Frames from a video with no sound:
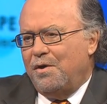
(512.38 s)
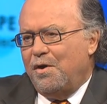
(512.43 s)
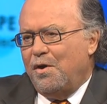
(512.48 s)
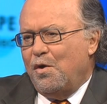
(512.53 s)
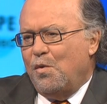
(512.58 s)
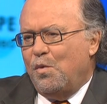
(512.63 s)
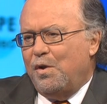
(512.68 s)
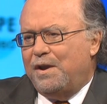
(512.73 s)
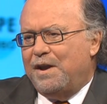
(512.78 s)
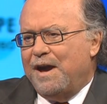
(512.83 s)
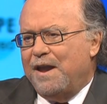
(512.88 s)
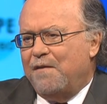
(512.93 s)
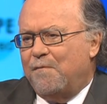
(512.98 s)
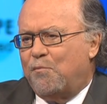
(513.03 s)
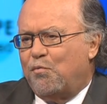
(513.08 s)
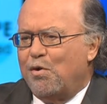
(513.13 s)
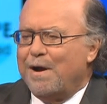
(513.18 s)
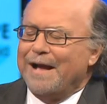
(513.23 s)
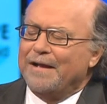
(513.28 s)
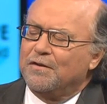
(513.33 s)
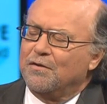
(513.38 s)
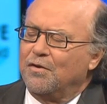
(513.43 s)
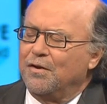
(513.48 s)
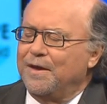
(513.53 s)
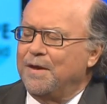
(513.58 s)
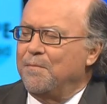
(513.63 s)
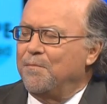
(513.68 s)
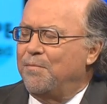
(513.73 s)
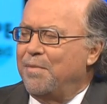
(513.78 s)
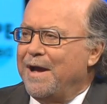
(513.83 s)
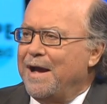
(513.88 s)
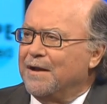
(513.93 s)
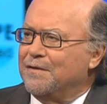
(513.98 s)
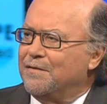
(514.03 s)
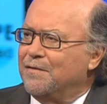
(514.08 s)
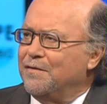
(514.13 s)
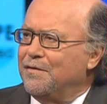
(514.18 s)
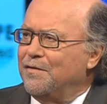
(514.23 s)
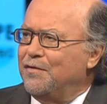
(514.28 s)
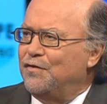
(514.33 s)
what kind of practical
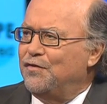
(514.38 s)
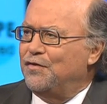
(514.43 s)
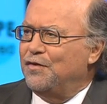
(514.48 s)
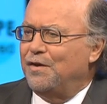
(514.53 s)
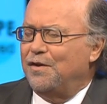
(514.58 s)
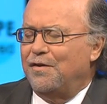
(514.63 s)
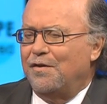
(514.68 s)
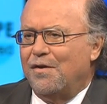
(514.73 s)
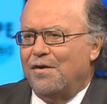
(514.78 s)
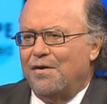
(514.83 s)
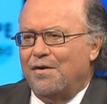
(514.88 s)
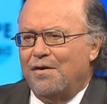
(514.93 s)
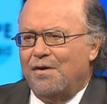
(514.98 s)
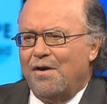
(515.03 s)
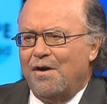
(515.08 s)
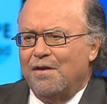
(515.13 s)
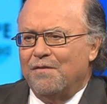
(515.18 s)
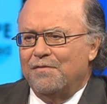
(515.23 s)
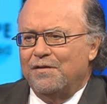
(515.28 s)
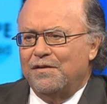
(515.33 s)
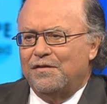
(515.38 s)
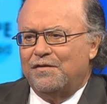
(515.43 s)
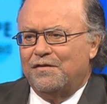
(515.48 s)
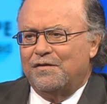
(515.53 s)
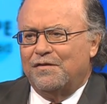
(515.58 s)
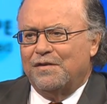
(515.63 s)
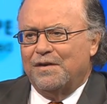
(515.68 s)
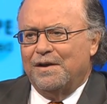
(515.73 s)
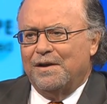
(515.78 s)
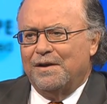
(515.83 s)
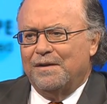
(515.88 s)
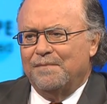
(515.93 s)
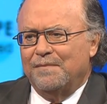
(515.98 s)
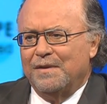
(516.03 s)
impact should all of this uh,